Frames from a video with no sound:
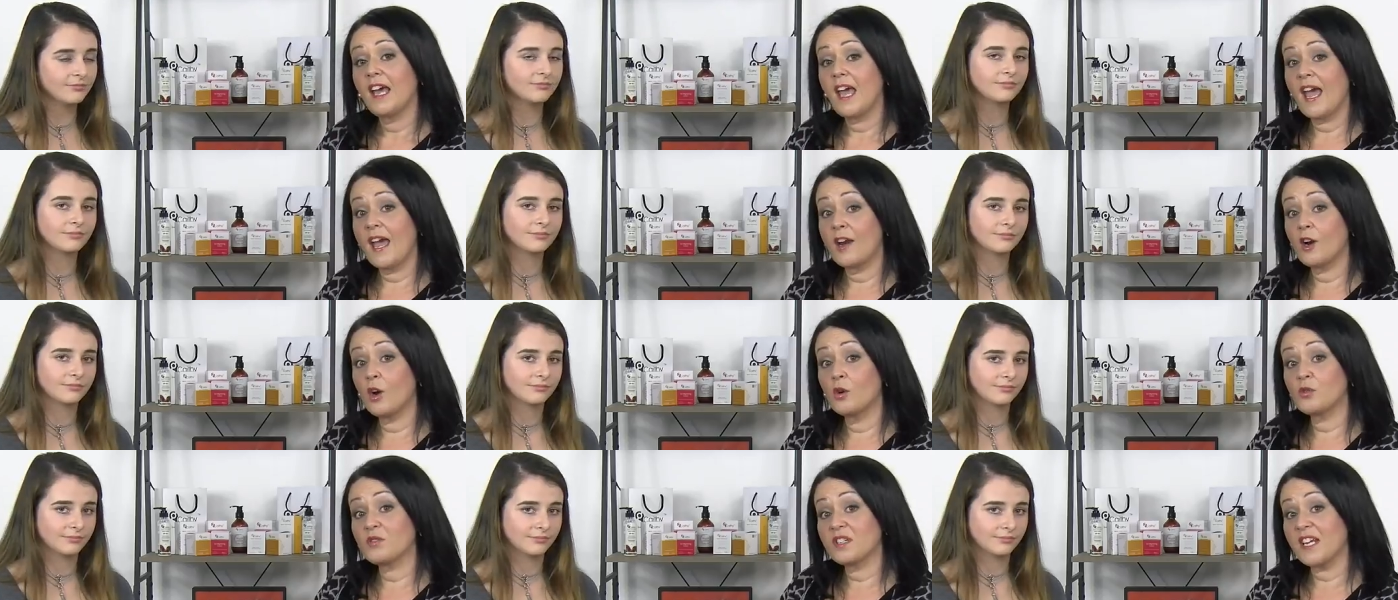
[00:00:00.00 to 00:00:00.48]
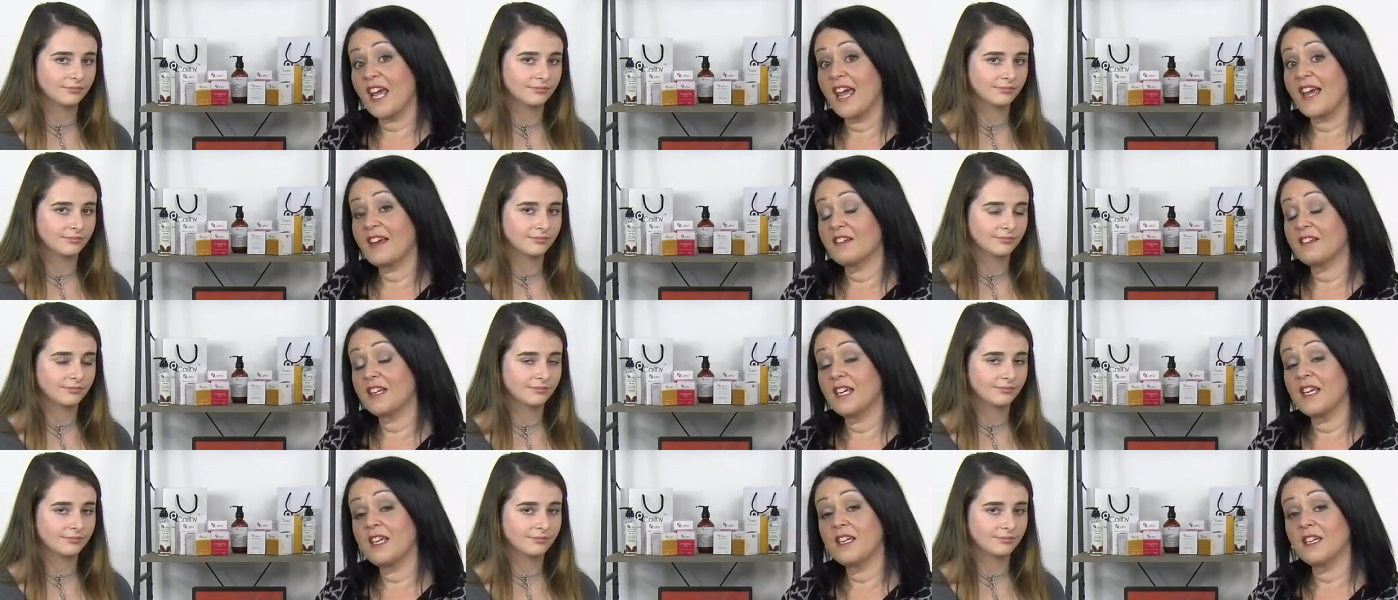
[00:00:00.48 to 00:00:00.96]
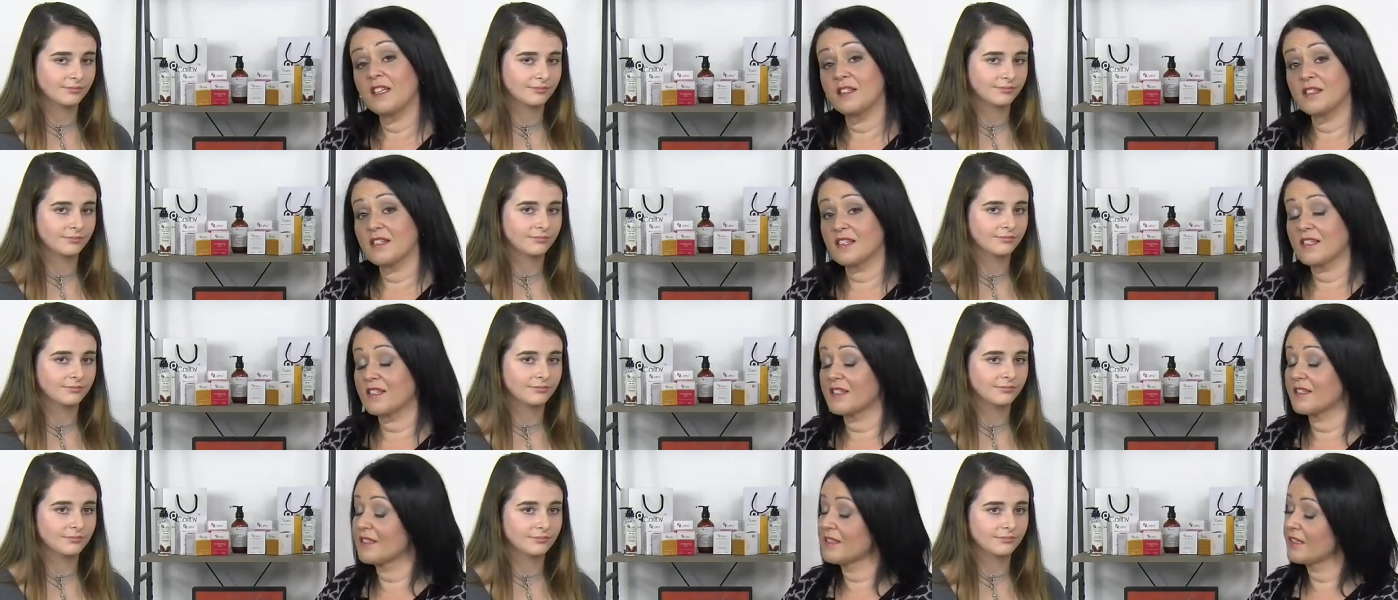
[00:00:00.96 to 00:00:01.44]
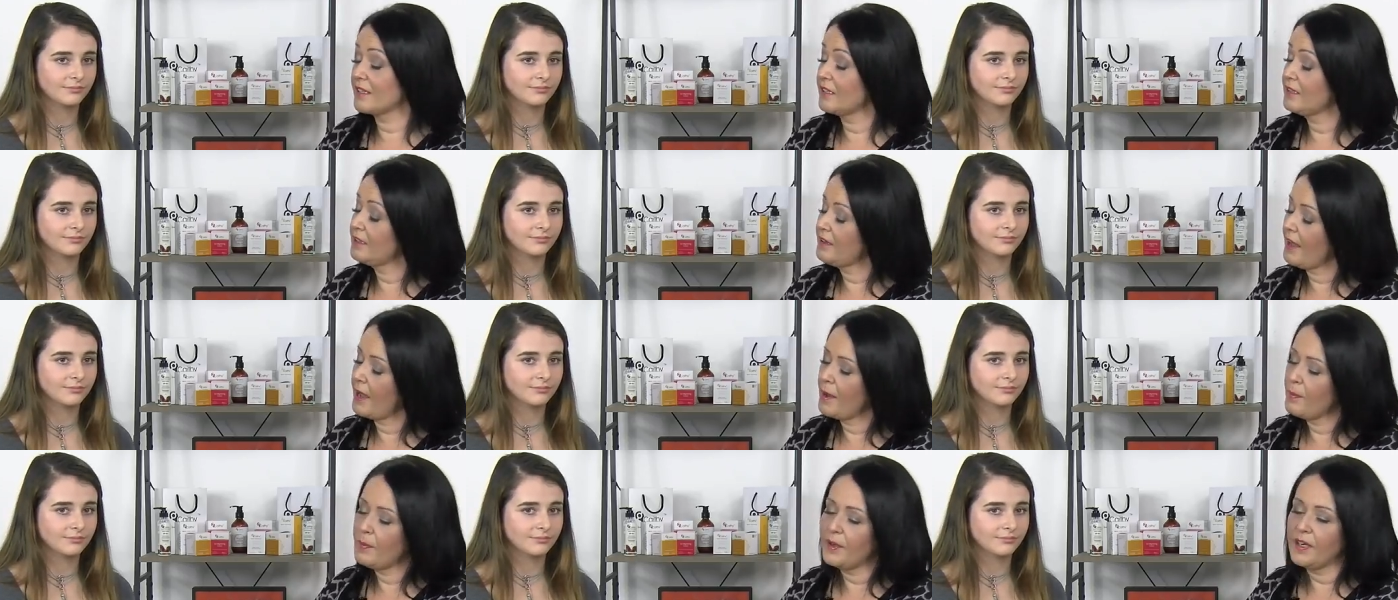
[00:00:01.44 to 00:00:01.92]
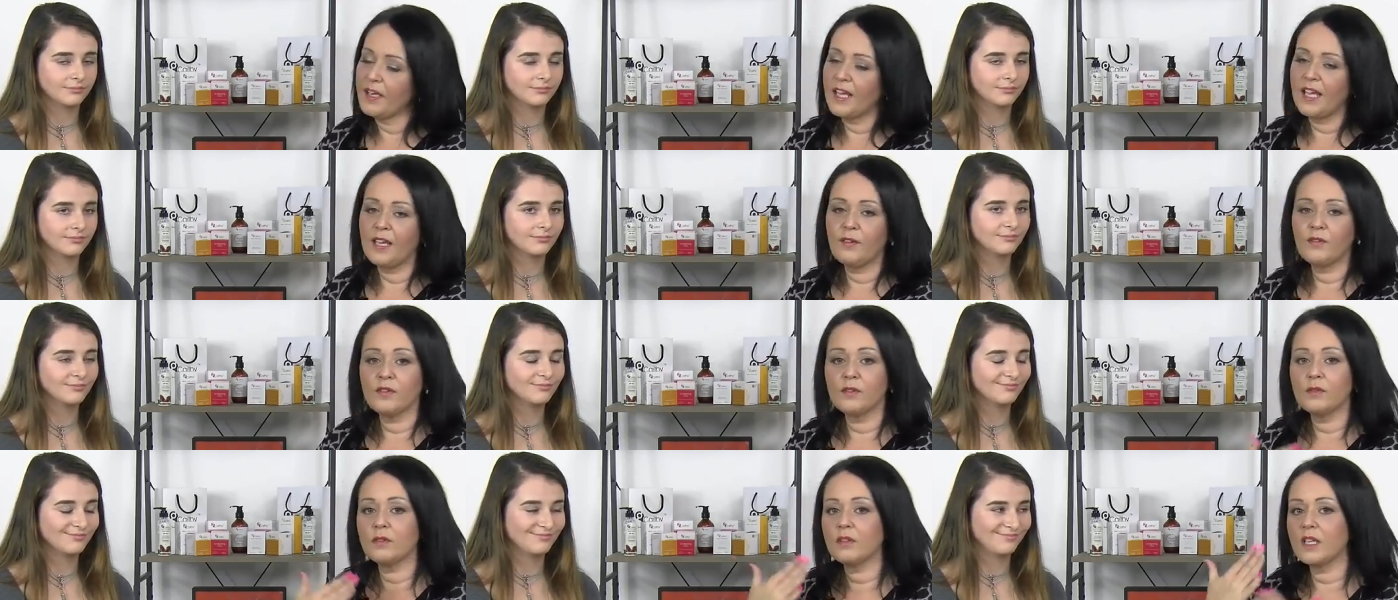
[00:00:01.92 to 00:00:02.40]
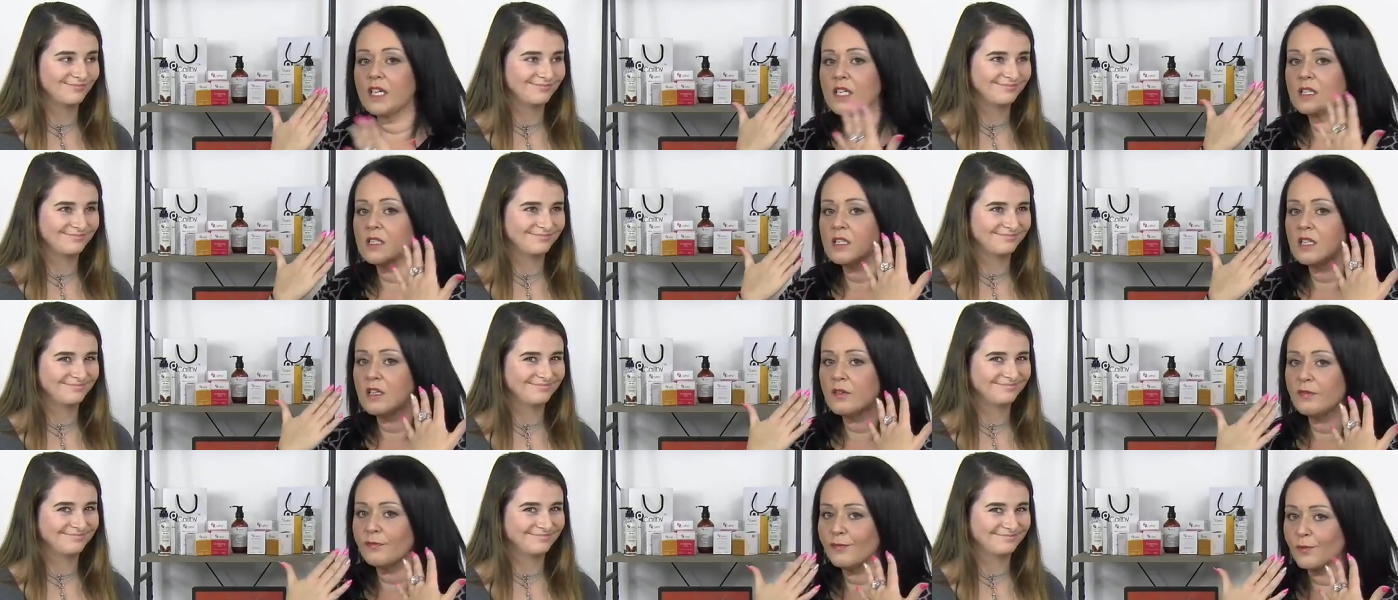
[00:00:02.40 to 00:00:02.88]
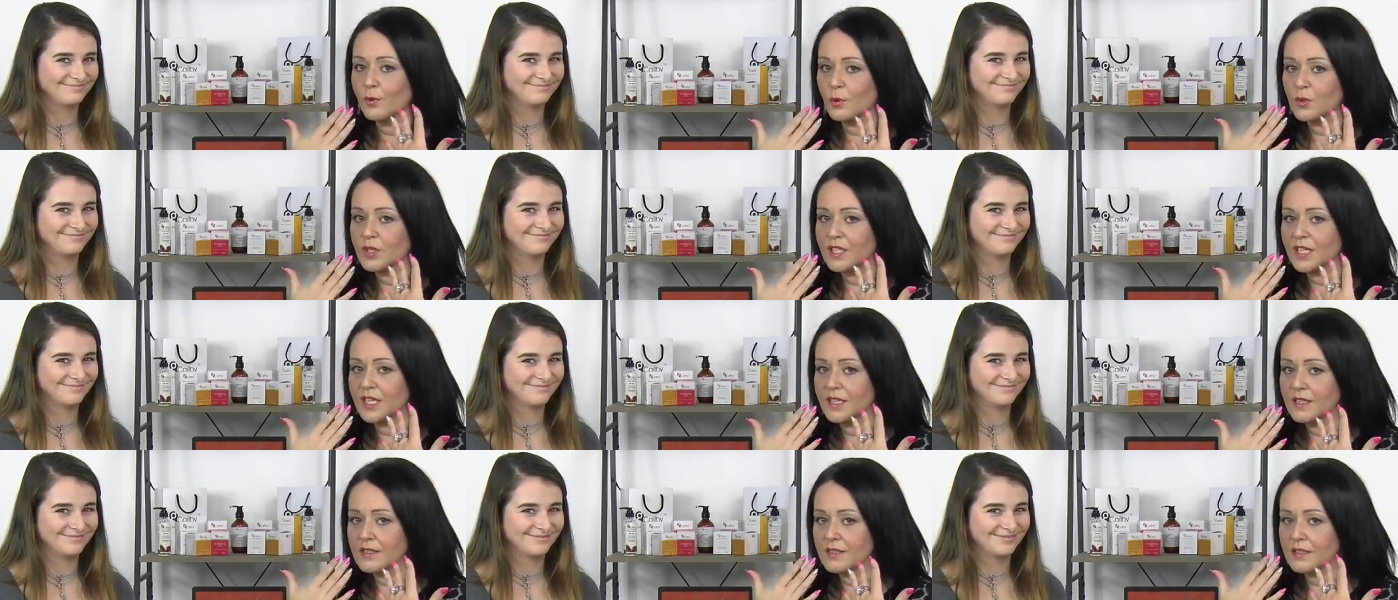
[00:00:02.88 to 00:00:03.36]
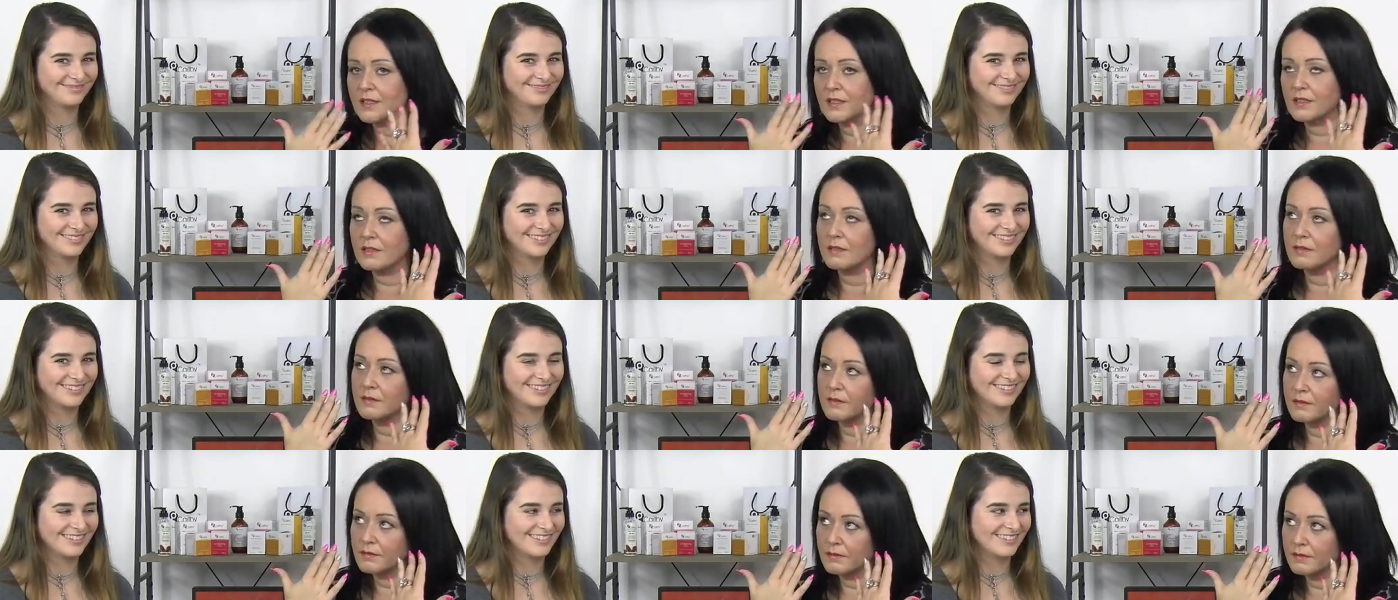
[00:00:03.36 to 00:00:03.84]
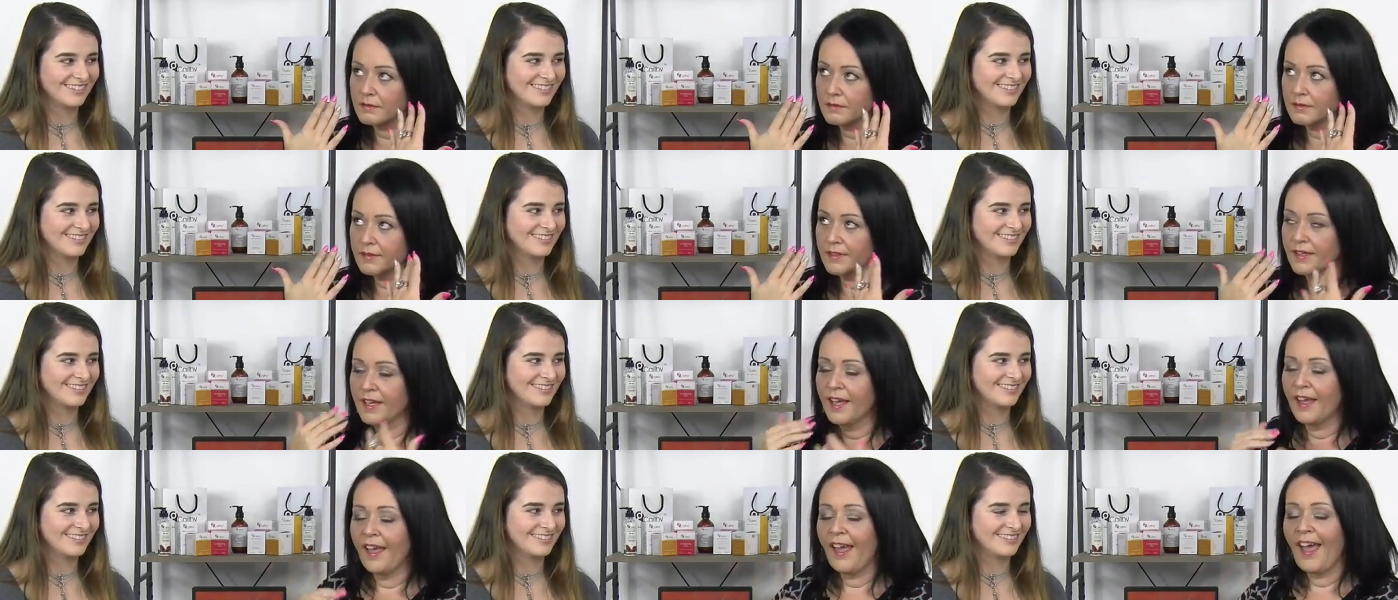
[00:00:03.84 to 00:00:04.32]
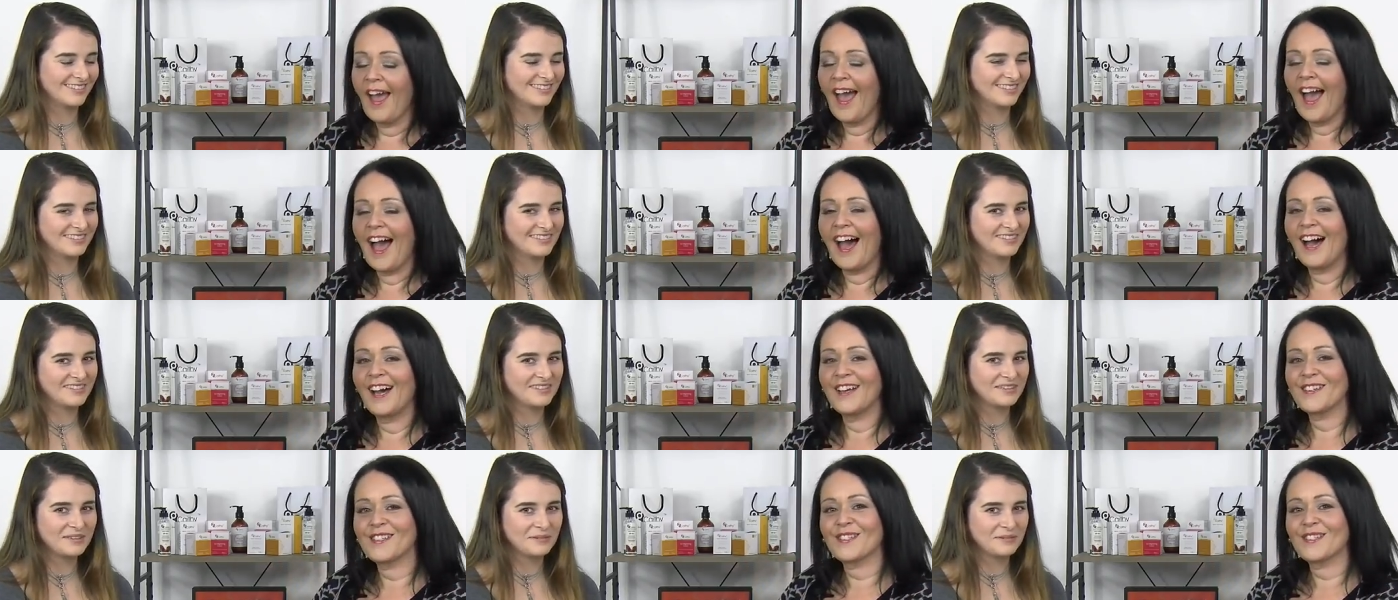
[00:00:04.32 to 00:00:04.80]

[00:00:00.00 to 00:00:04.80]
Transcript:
Speaker 1: Adult acne can still happen even into your 40s. Uh,